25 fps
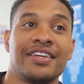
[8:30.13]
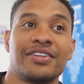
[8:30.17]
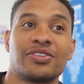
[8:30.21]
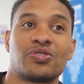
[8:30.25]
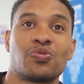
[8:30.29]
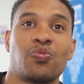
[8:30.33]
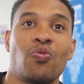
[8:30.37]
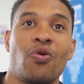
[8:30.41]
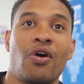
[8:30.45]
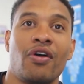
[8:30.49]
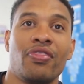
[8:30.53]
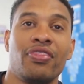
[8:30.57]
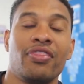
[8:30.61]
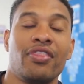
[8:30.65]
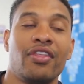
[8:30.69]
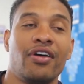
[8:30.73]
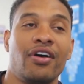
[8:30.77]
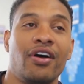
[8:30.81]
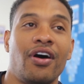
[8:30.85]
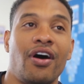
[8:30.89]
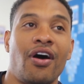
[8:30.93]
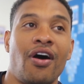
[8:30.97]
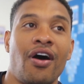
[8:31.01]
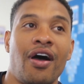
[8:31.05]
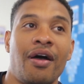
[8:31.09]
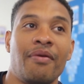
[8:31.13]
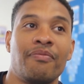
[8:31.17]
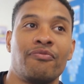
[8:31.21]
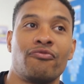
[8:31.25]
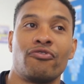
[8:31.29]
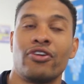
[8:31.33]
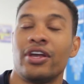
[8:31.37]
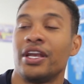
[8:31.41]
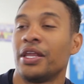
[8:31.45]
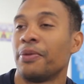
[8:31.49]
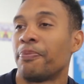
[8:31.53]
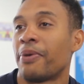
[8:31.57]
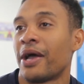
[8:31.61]
It's one that
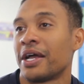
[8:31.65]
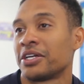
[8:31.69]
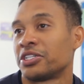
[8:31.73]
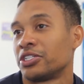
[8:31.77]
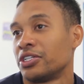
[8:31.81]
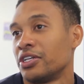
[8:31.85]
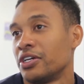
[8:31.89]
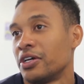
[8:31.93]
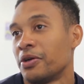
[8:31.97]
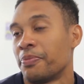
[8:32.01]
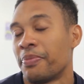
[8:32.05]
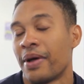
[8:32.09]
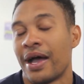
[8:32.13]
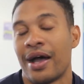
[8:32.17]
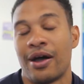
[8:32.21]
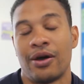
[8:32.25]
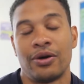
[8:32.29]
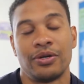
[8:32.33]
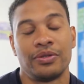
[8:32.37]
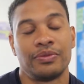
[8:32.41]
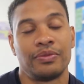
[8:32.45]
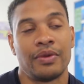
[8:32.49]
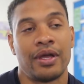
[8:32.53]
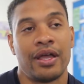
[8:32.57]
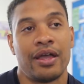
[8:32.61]
I'm really passionate about.